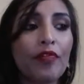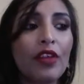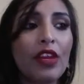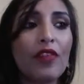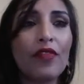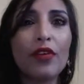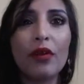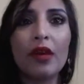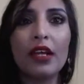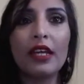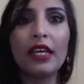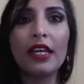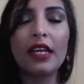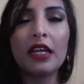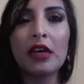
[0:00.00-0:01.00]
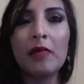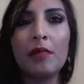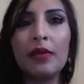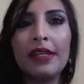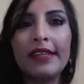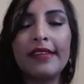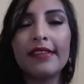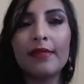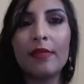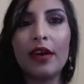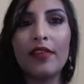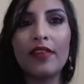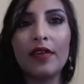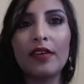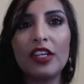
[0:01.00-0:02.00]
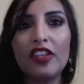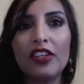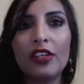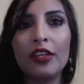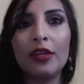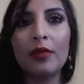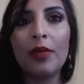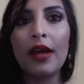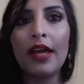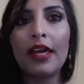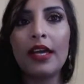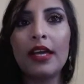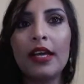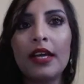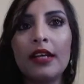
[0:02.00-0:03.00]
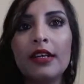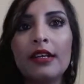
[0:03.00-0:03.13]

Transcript: Really feel like it completes my foundation in a way.